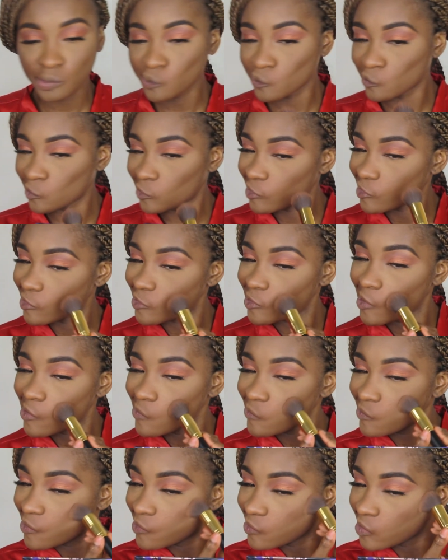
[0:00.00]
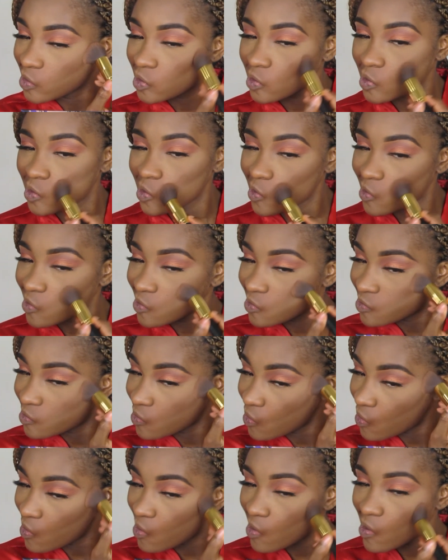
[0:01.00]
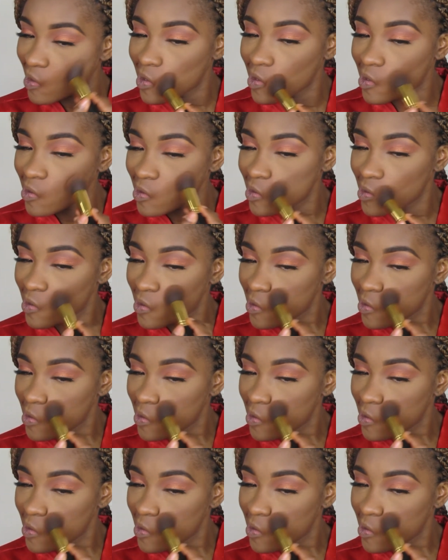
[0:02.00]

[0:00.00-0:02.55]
Do the same thing to the other side.